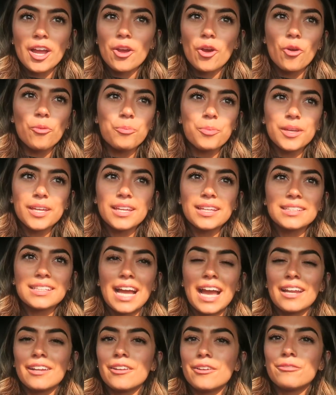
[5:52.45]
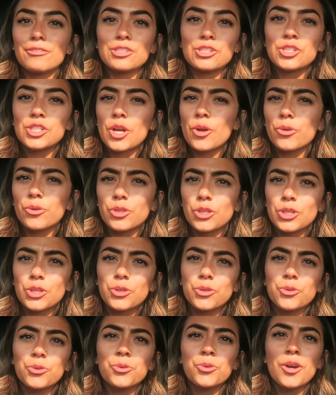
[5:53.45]
I hope it kind of showed
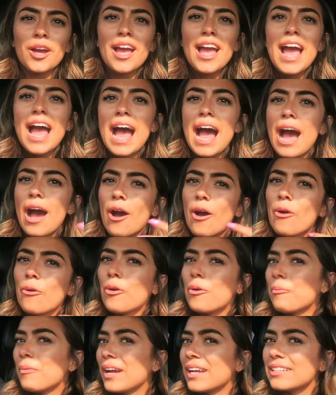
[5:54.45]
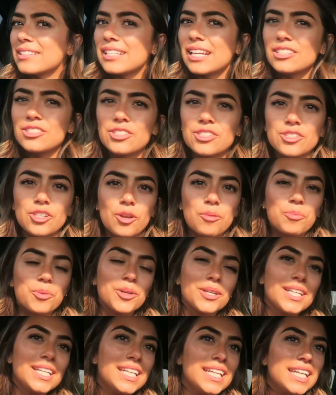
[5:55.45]
you how my extensions are
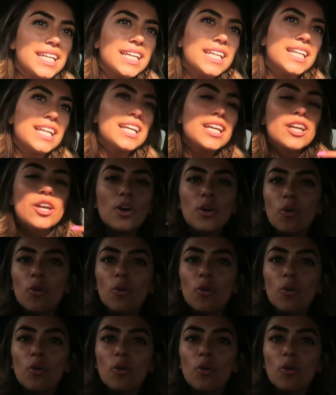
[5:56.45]
put in,